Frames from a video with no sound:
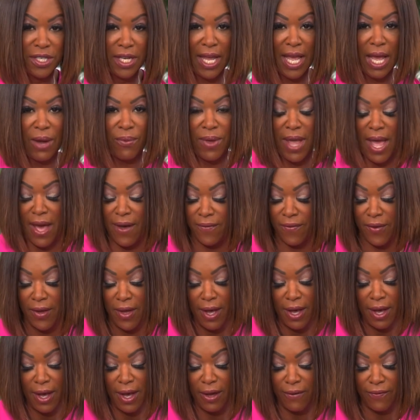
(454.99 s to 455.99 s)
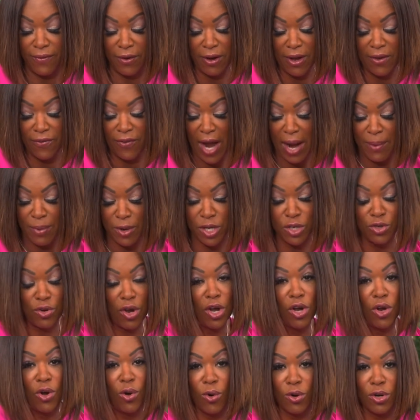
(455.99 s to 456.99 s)
Again, we have a very vibrant
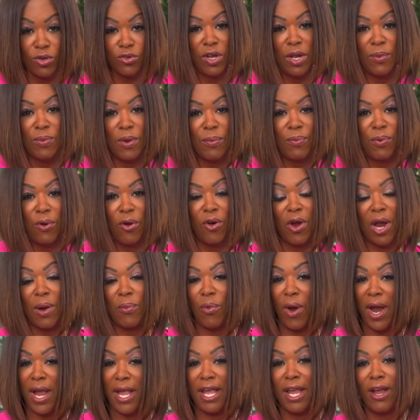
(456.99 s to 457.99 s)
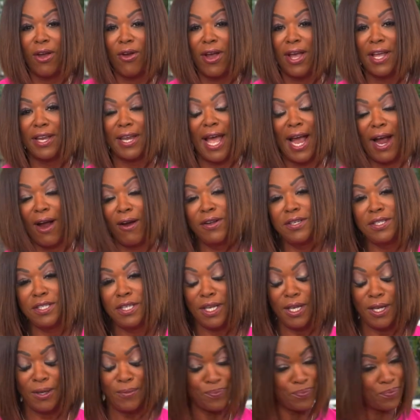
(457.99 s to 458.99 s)
drug court treatment program right here in our
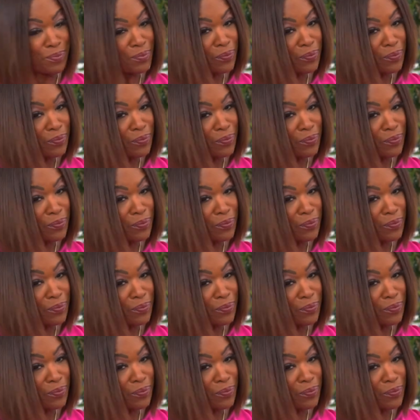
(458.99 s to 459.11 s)
city.